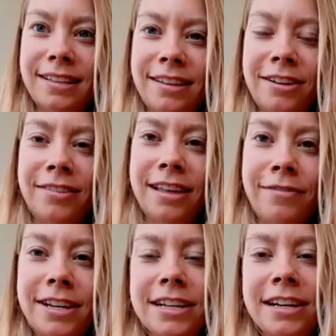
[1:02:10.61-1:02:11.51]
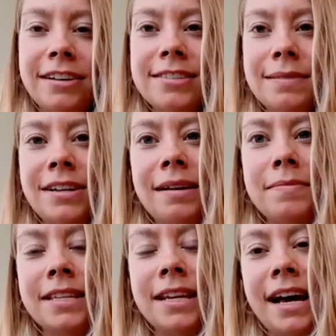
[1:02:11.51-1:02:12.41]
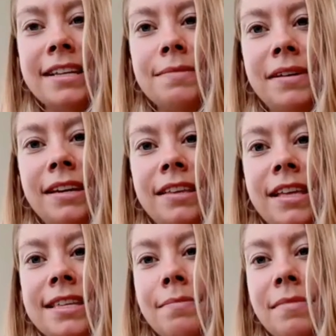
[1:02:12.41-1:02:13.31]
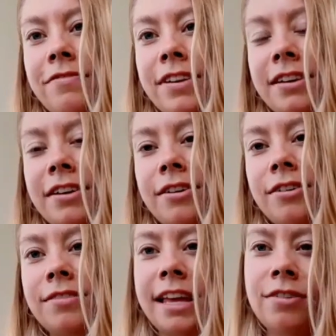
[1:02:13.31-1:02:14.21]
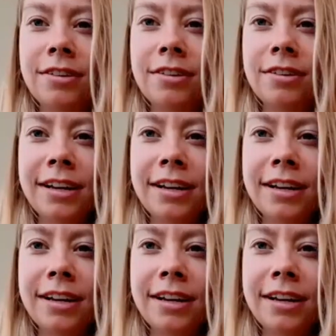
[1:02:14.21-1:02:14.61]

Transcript: you know they reach out sometimes and ask me they send me a video can you look